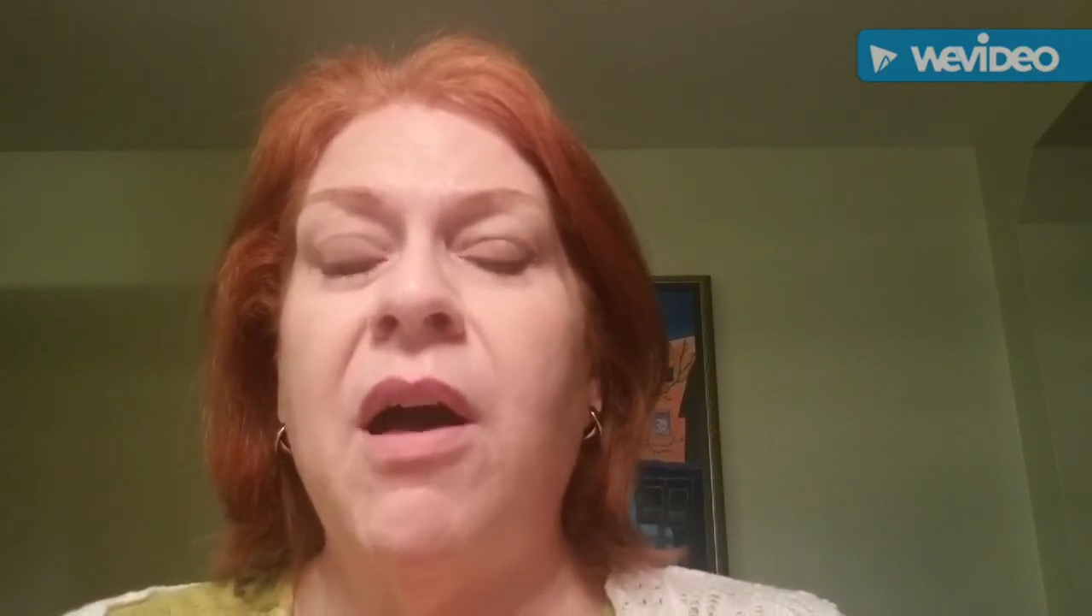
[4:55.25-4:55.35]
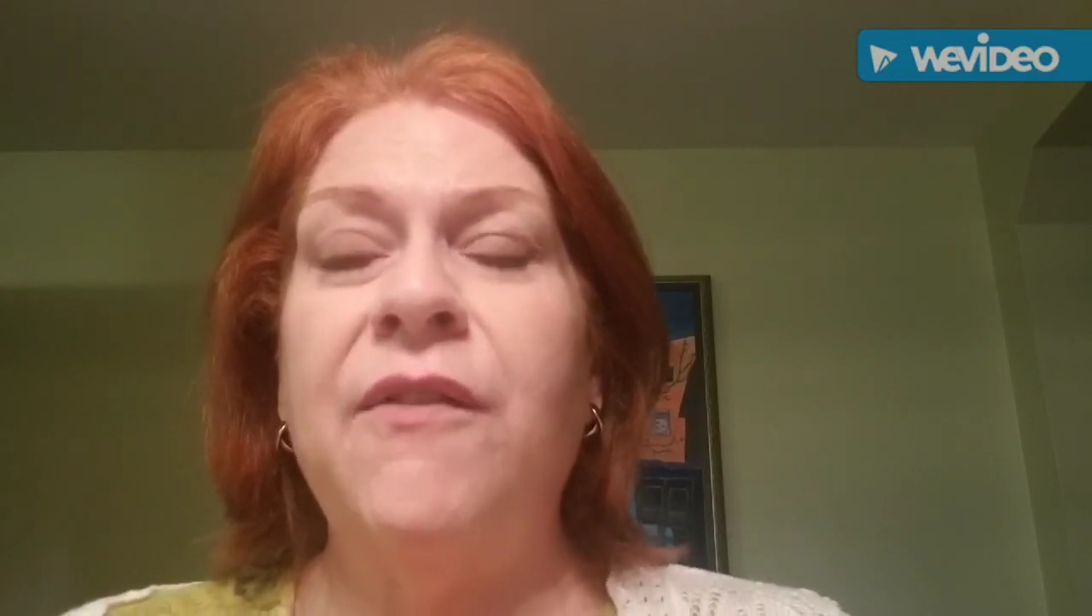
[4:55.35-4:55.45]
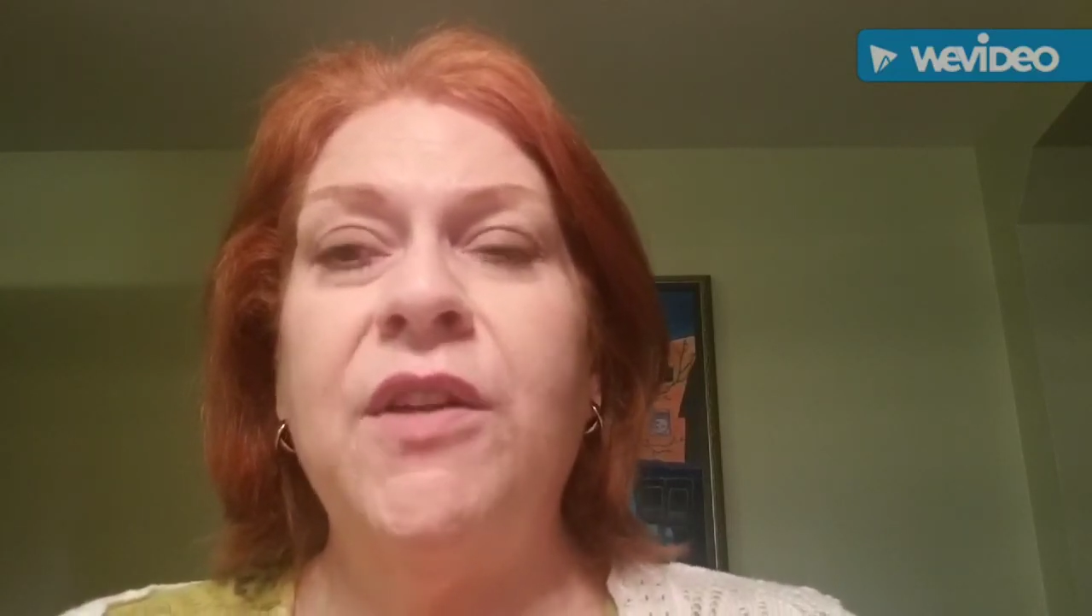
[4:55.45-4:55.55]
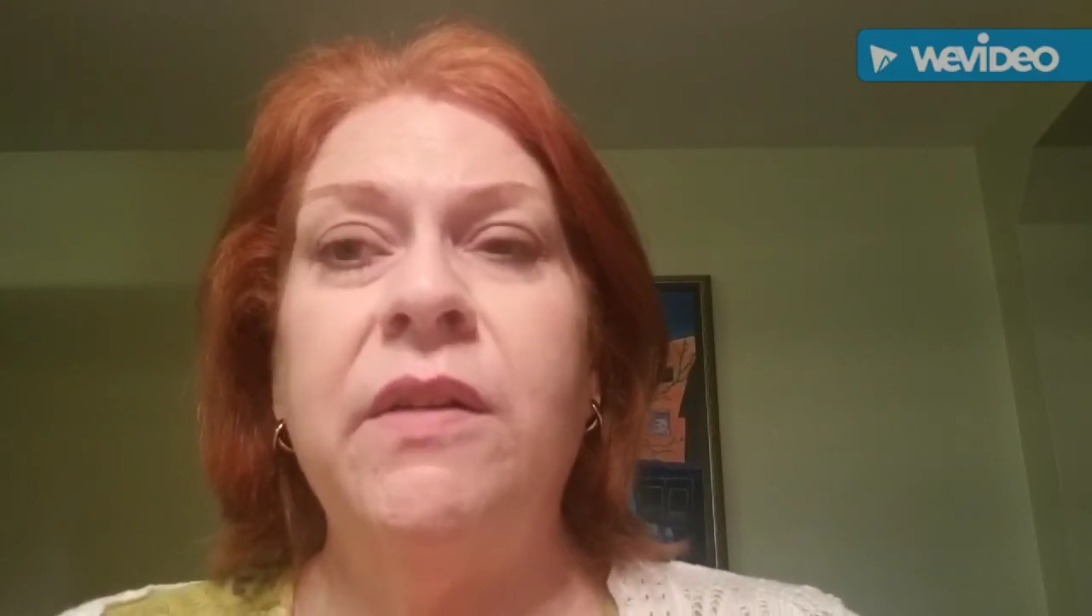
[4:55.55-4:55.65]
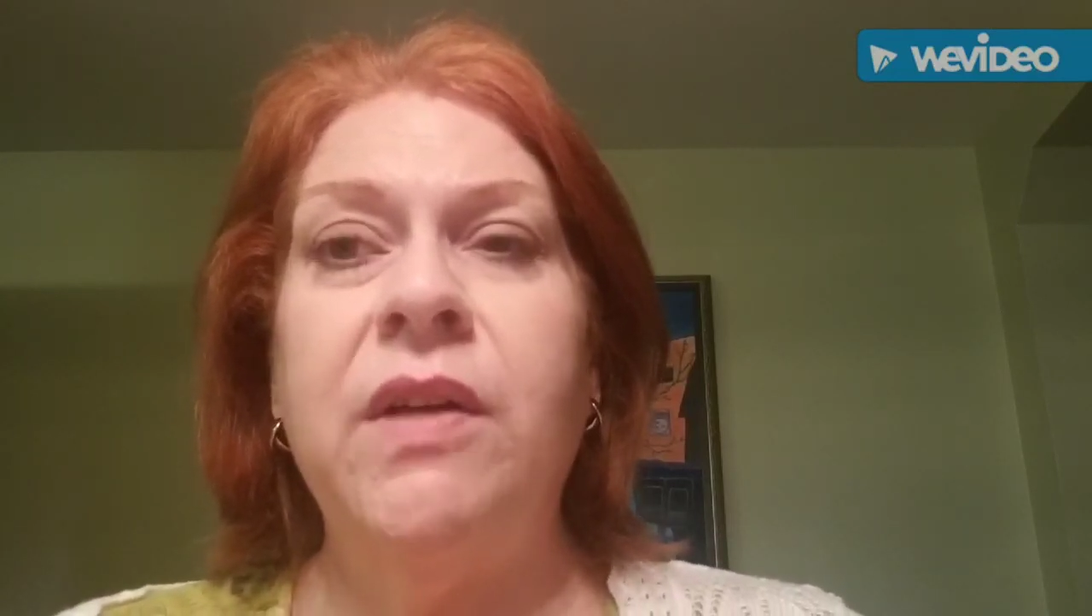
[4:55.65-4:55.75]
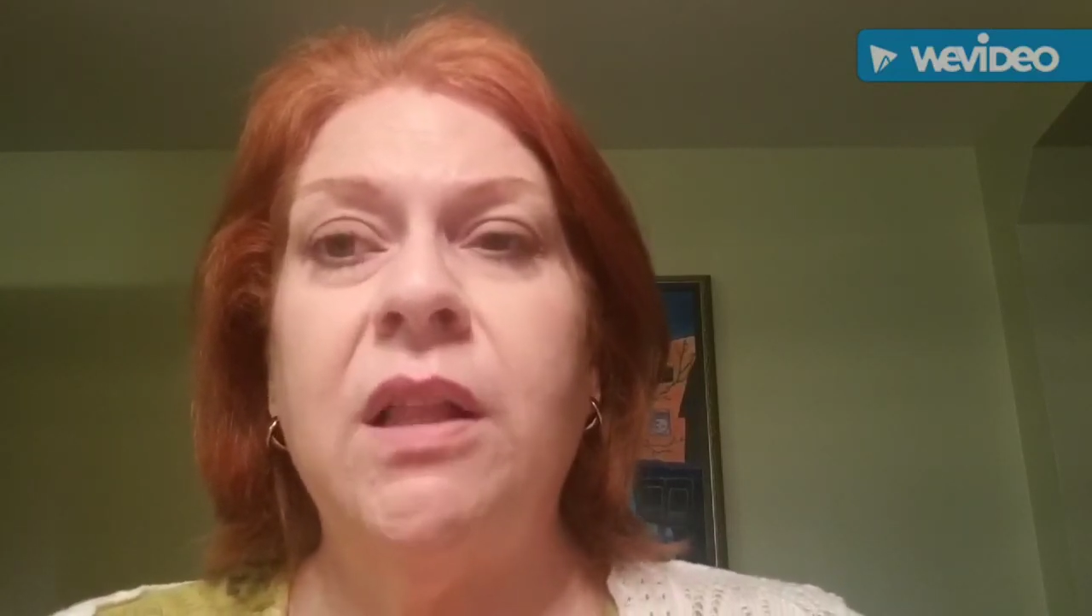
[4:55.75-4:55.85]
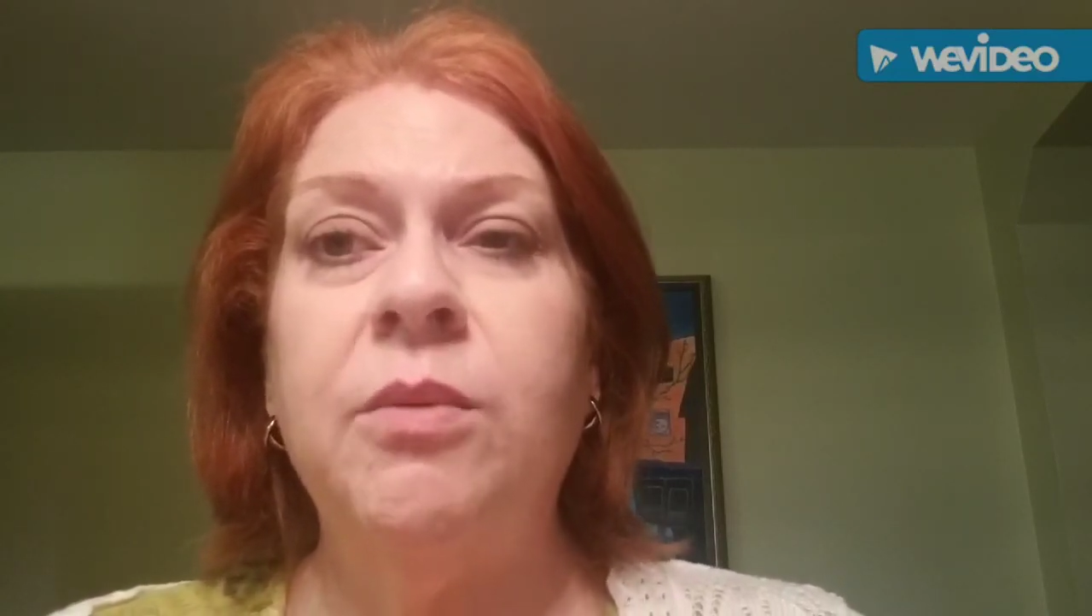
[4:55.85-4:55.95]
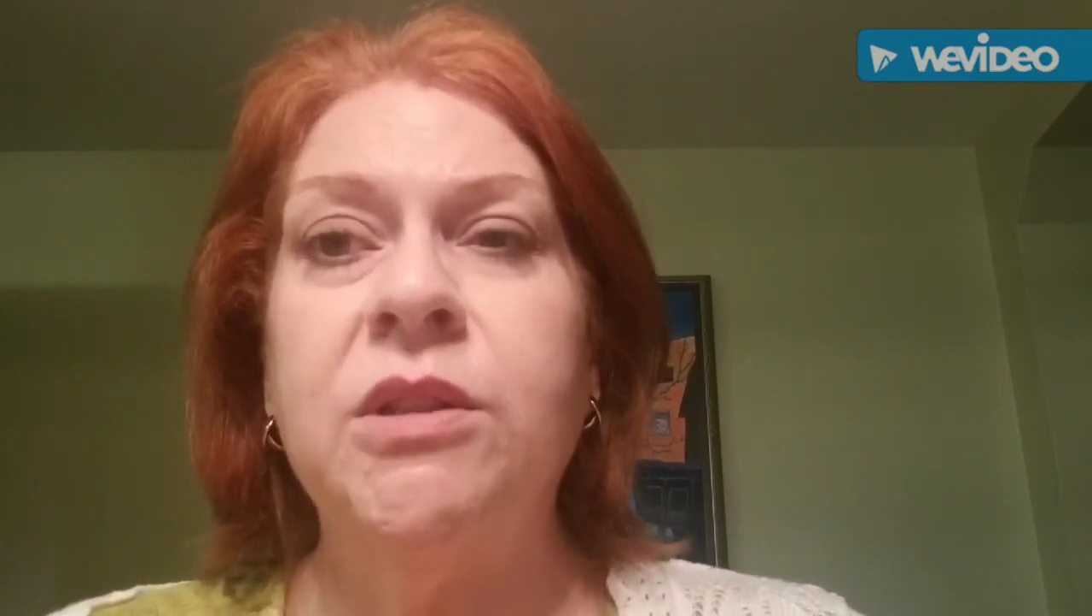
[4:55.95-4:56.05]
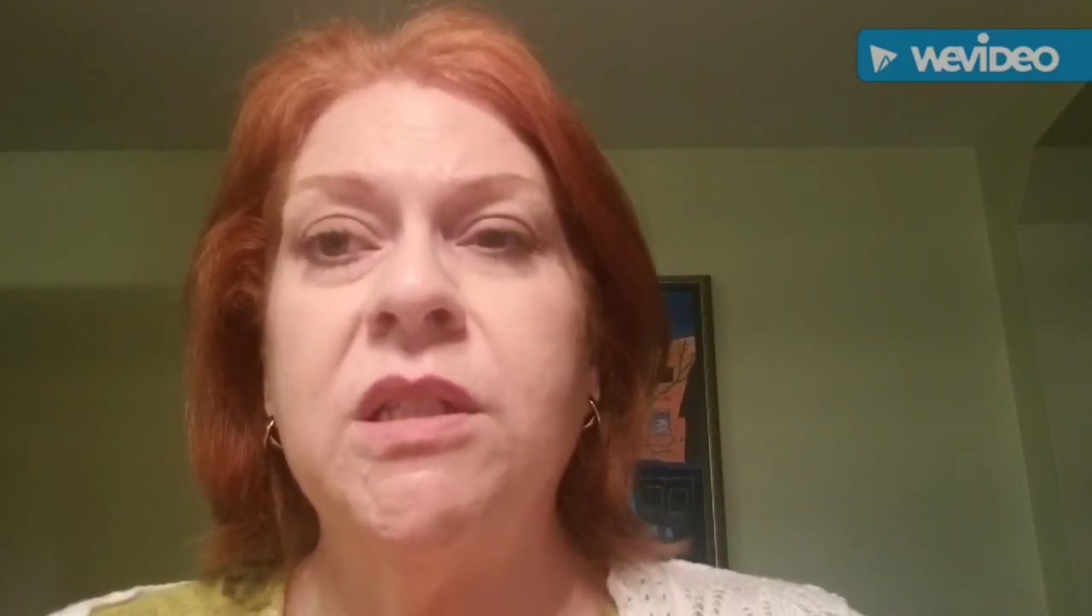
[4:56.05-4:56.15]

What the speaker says: often available